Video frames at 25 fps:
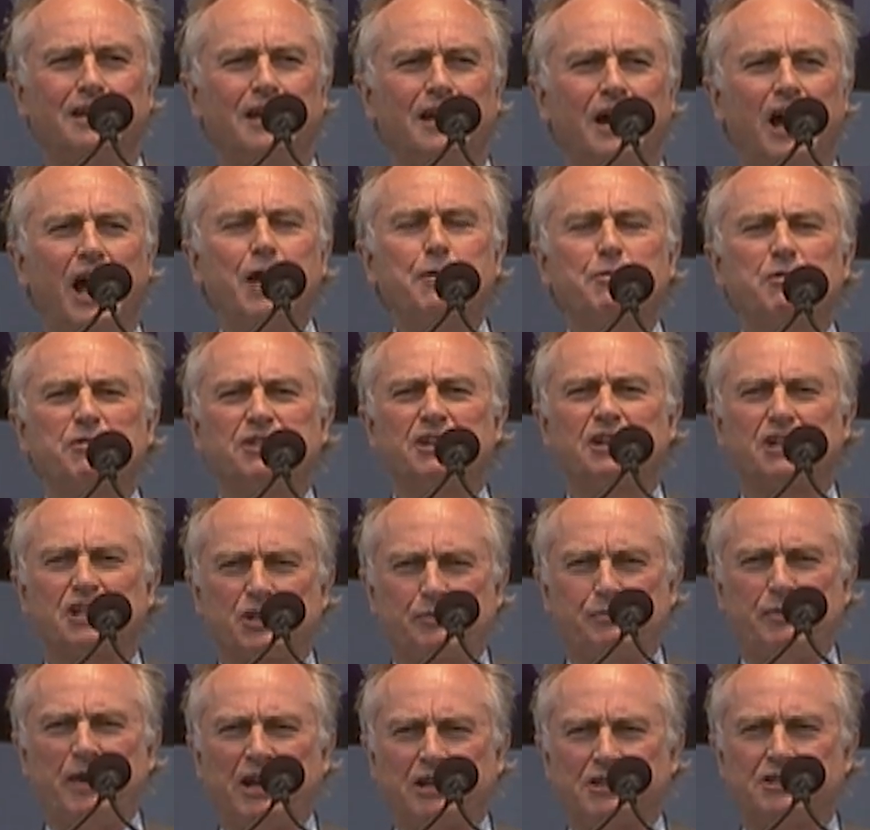I was
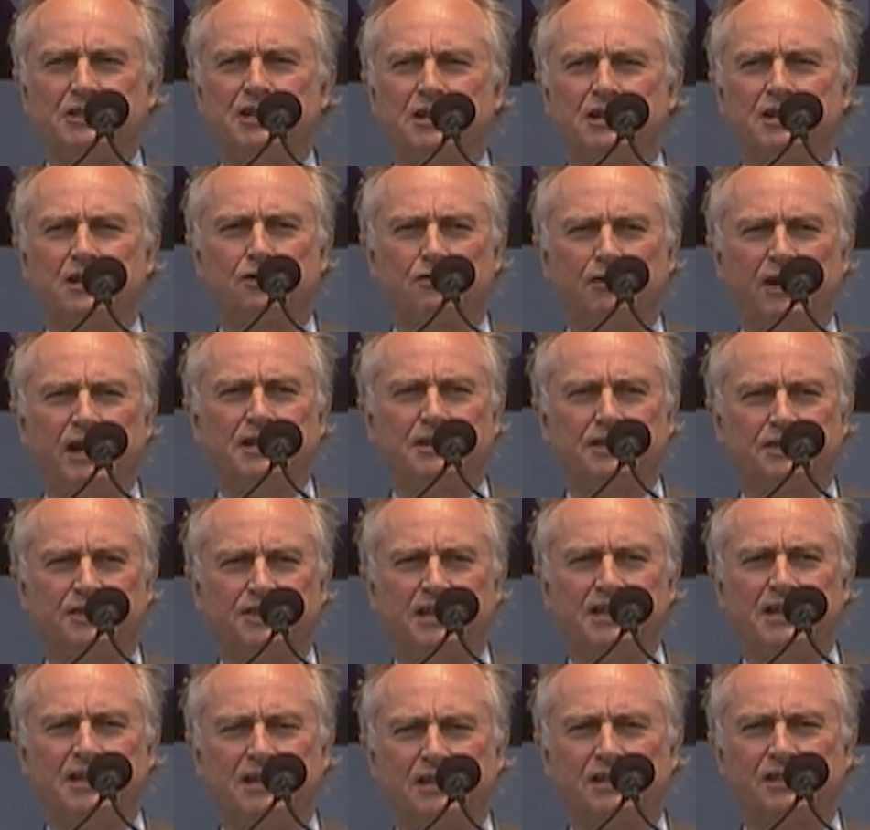expecting great
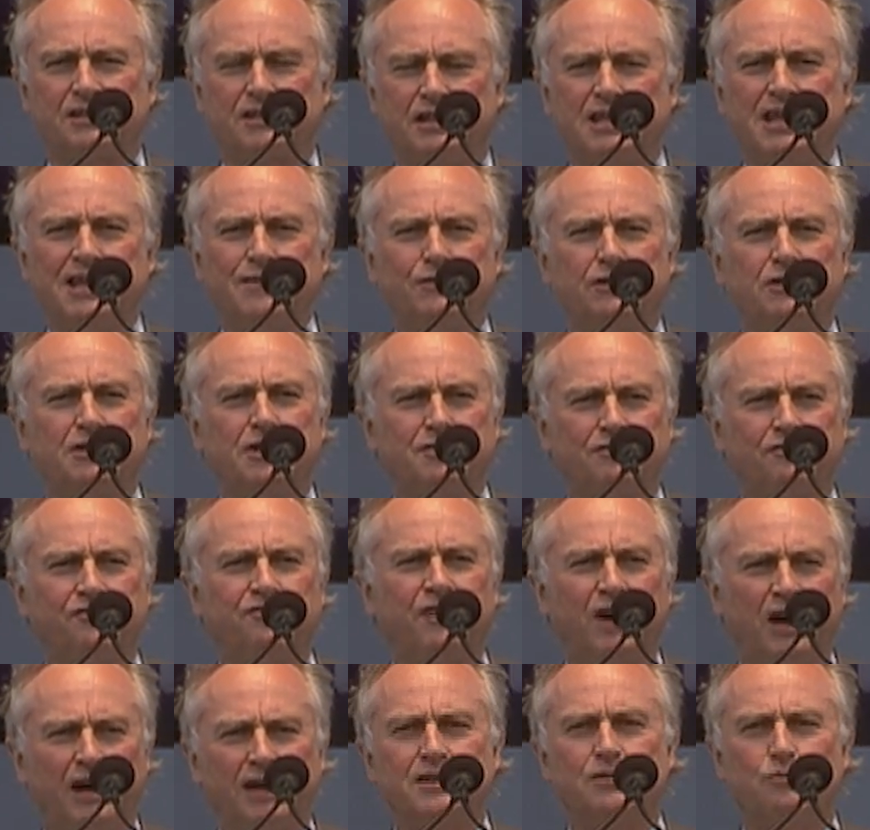things even in
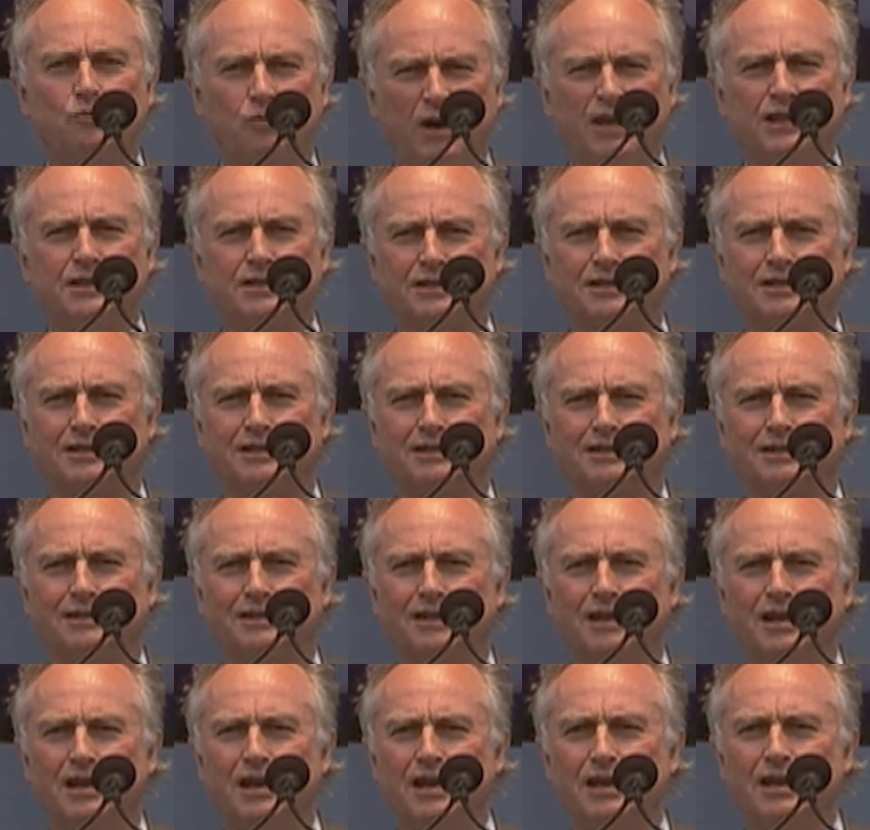fine weather.
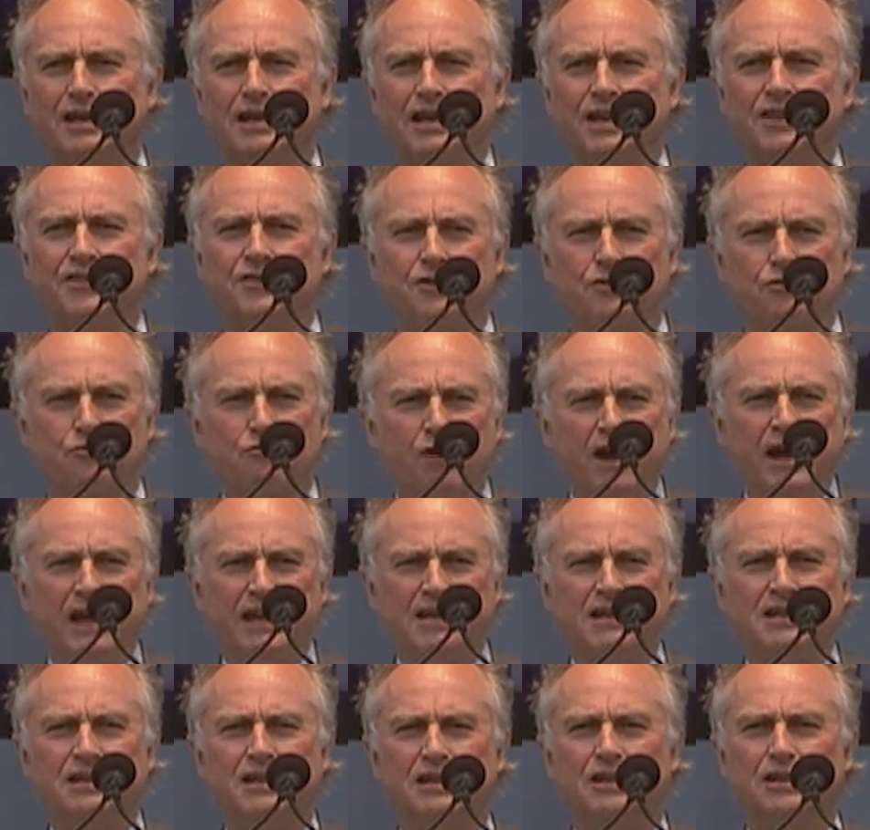In the
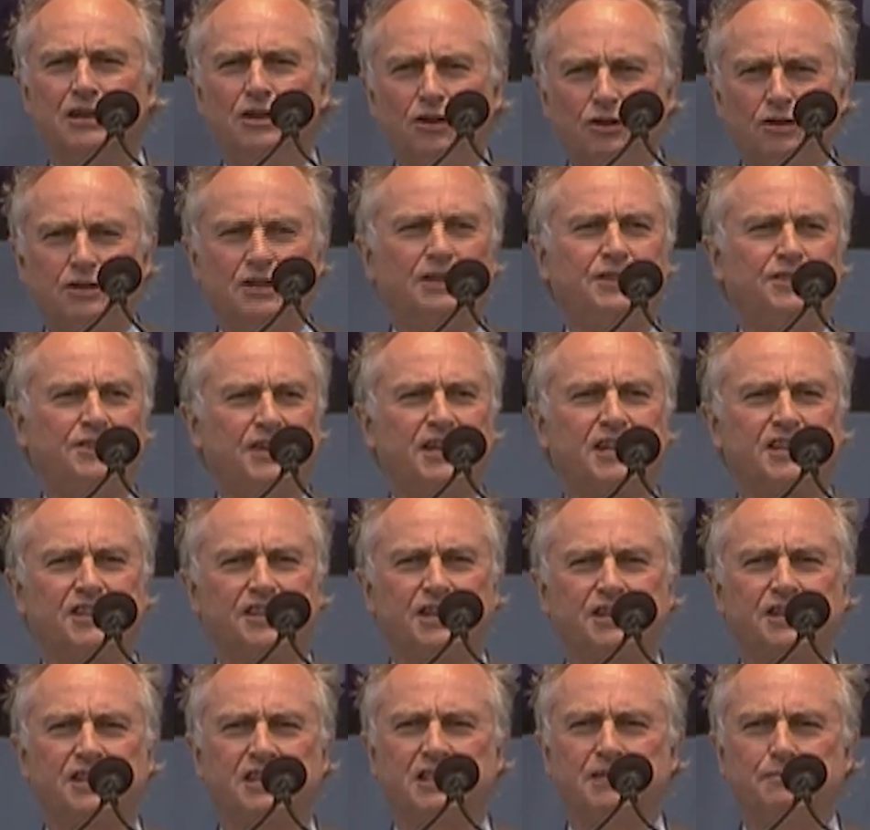rain, look at this.
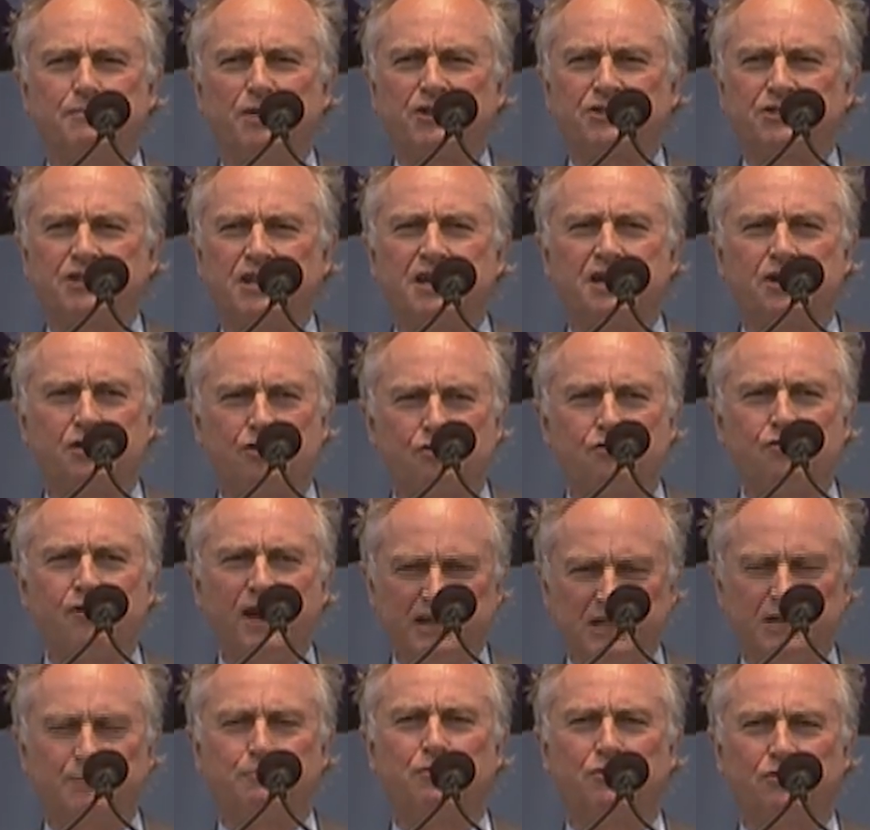This is the most
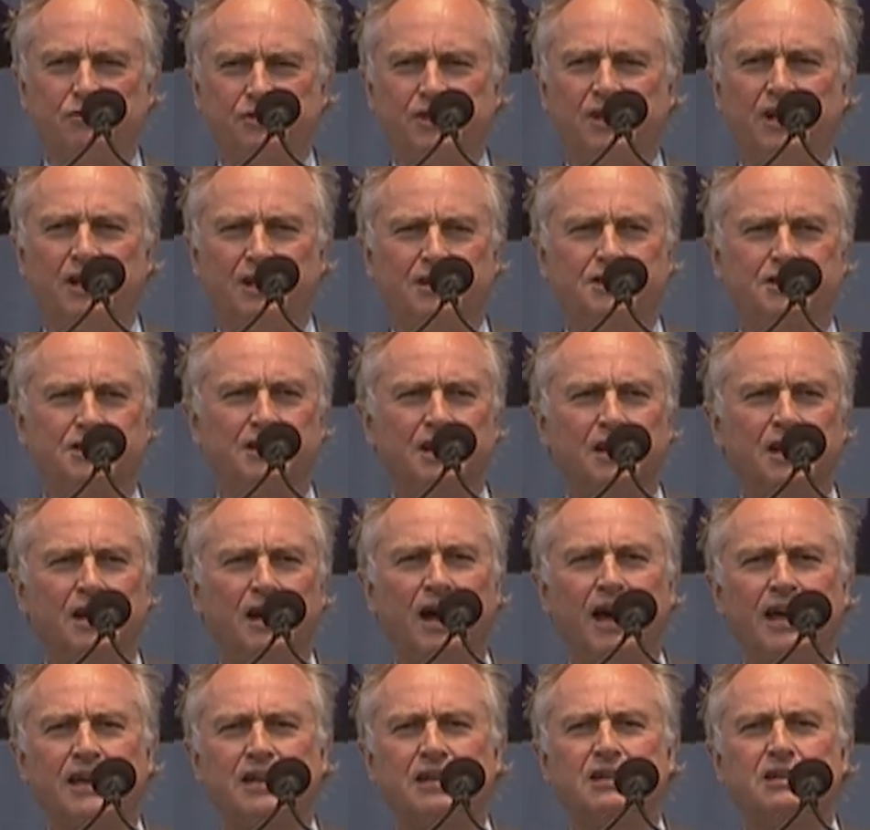incredible sight
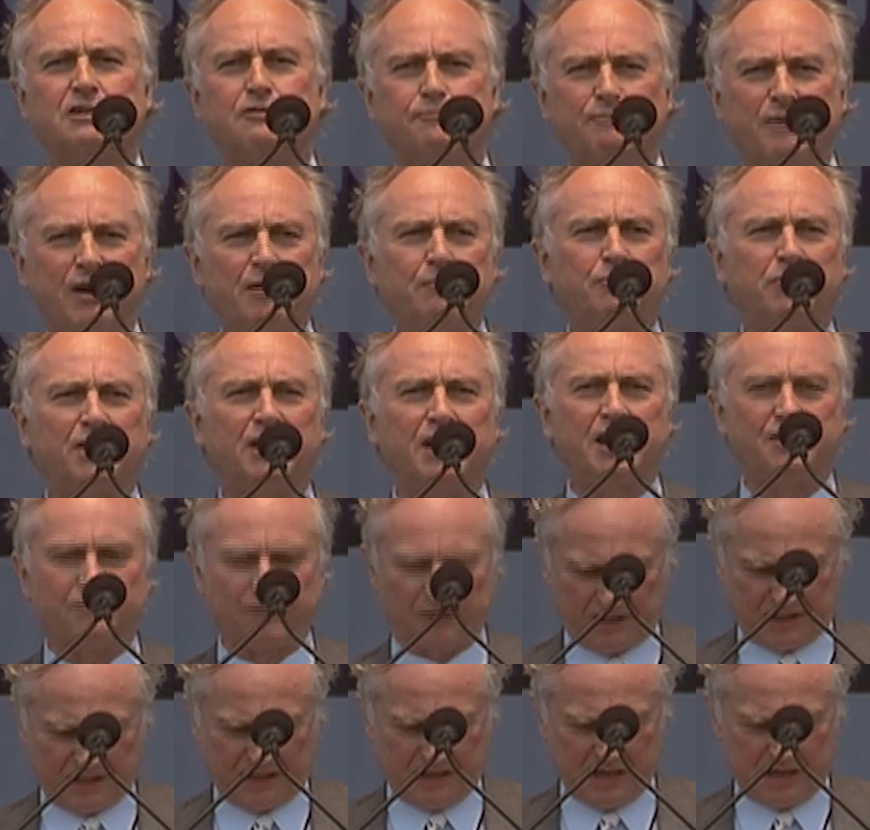I can remember
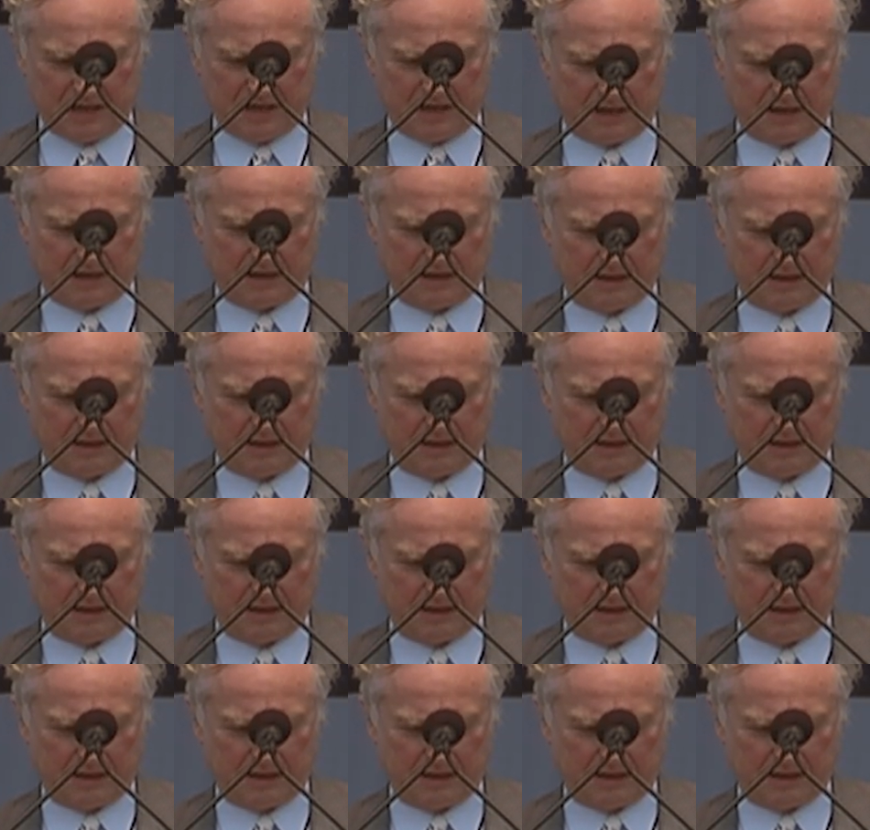ever seeing.